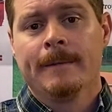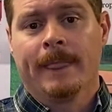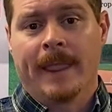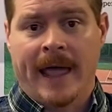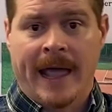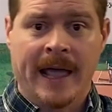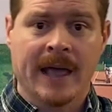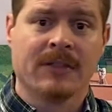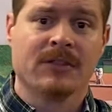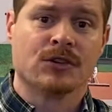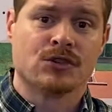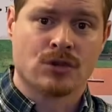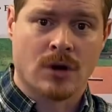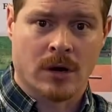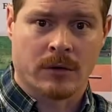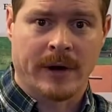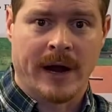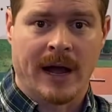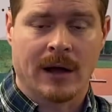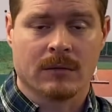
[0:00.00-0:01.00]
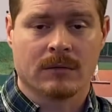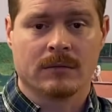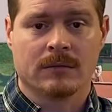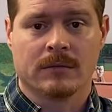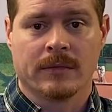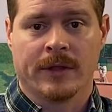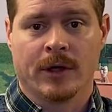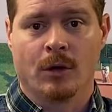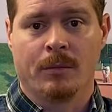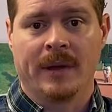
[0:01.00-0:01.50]
and the truck route,
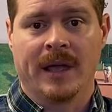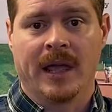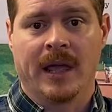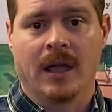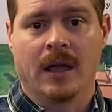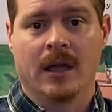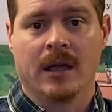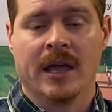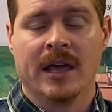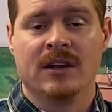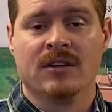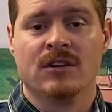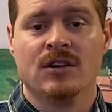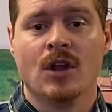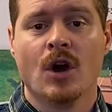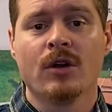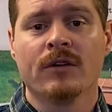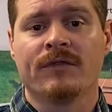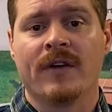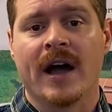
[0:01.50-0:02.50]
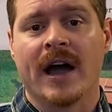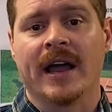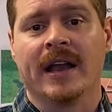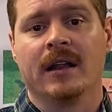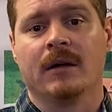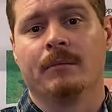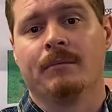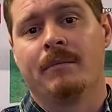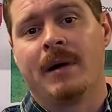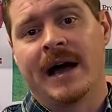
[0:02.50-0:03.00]
they'll be notified
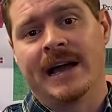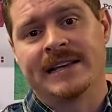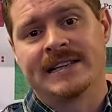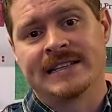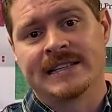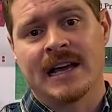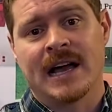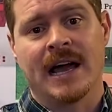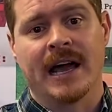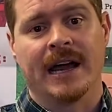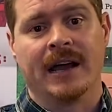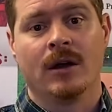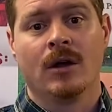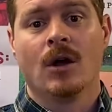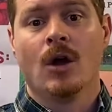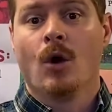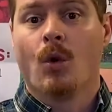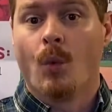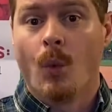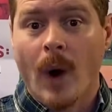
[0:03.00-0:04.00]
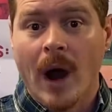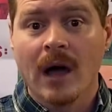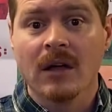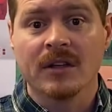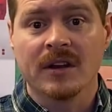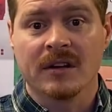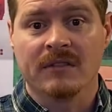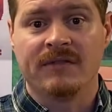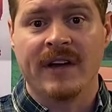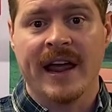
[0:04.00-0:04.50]
by sign well
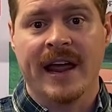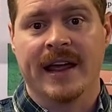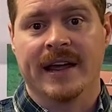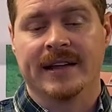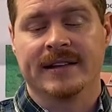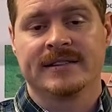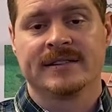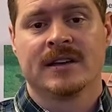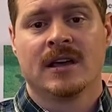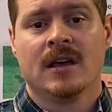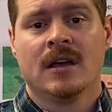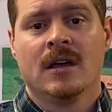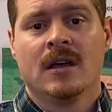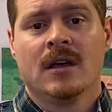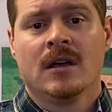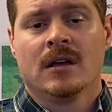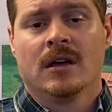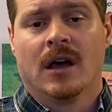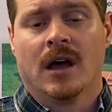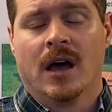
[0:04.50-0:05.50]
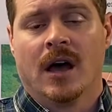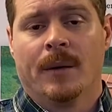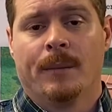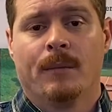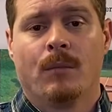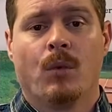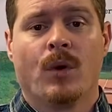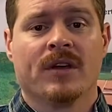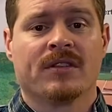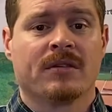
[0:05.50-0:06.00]
in advance
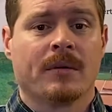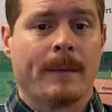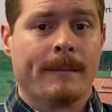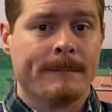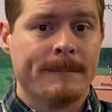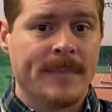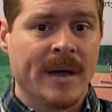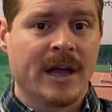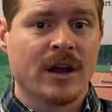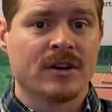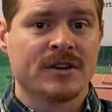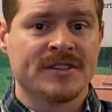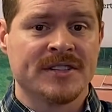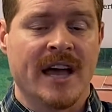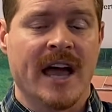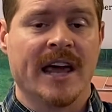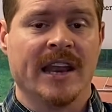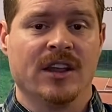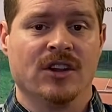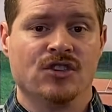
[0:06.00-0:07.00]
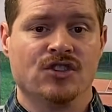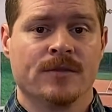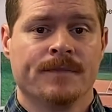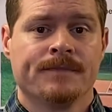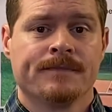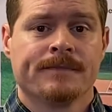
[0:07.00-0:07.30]
with bigger signage.